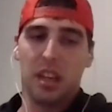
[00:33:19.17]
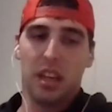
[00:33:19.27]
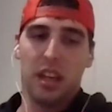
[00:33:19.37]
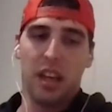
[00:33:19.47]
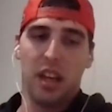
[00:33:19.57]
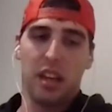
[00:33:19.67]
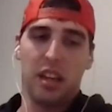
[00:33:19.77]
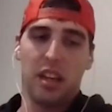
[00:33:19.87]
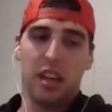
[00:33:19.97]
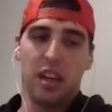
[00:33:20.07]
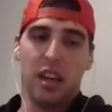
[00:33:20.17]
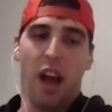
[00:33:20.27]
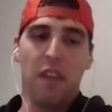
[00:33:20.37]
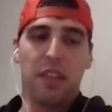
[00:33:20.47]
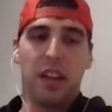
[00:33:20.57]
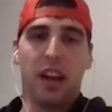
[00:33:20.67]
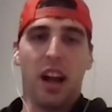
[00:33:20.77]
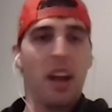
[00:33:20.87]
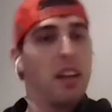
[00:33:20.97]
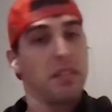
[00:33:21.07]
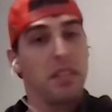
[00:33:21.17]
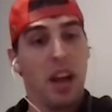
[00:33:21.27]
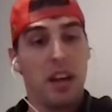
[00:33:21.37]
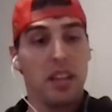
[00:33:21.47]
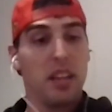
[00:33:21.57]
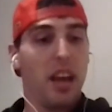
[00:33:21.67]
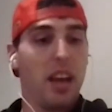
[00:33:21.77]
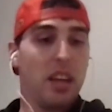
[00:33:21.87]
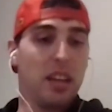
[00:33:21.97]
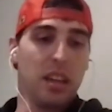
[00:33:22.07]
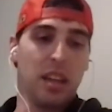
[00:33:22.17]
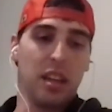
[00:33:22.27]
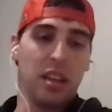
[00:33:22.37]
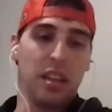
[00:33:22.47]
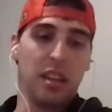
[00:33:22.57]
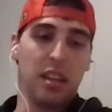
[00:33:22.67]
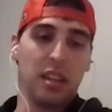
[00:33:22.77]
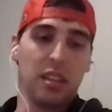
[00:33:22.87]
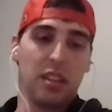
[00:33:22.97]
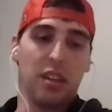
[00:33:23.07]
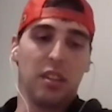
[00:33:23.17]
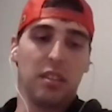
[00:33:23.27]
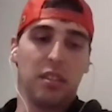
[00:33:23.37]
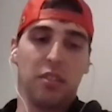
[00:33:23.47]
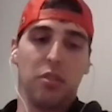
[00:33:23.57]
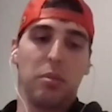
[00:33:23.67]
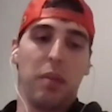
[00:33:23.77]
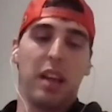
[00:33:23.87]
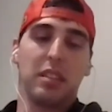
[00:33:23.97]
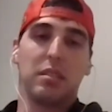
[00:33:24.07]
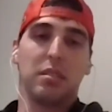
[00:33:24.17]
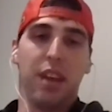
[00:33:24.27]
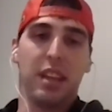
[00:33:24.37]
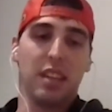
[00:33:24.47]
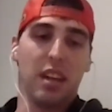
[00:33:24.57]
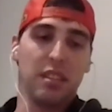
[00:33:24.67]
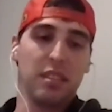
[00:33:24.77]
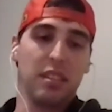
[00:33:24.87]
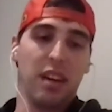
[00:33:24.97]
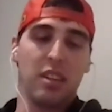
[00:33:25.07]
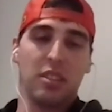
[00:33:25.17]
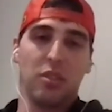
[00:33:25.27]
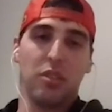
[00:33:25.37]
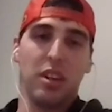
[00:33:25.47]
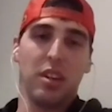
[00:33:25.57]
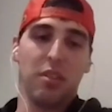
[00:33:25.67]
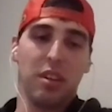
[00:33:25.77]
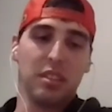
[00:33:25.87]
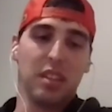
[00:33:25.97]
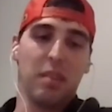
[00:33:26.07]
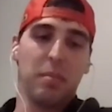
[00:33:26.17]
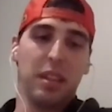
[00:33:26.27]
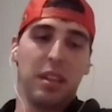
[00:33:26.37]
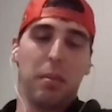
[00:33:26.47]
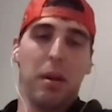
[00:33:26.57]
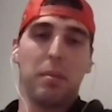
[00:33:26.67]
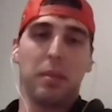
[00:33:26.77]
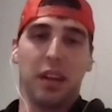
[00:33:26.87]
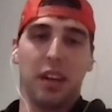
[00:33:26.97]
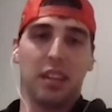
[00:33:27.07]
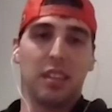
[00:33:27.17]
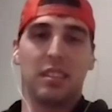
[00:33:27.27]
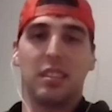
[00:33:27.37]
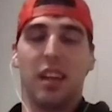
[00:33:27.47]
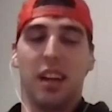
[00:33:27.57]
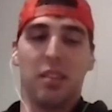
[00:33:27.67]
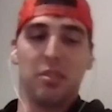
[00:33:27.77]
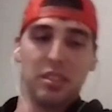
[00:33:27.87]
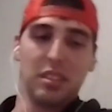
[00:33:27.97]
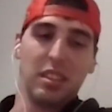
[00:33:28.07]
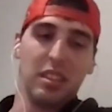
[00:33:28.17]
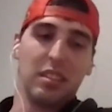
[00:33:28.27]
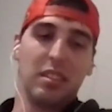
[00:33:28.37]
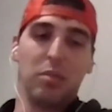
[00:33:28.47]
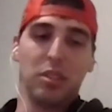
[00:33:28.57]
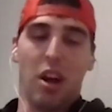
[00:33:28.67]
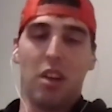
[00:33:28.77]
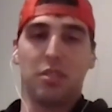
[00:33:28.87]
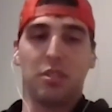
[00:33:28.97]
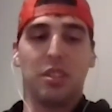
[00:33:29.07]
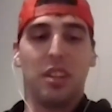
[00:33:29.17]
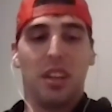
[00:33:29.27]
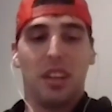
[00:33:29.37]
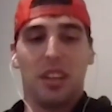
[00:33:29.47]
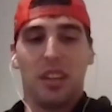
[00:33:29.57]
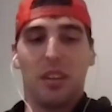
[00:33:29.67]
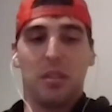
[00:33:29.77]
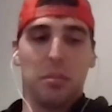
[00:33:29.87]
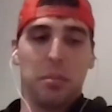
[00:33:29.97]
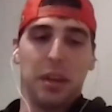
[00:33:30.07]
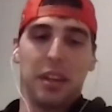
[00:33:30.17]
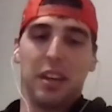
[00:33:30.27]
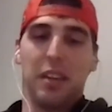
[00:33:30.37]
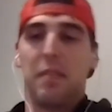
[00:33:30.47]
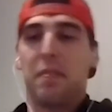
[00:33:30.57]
And I feel like I did that. And, if you ask fans out in Arizona or anywhere else that I've been, they'll probably be like, that guy was awful, but,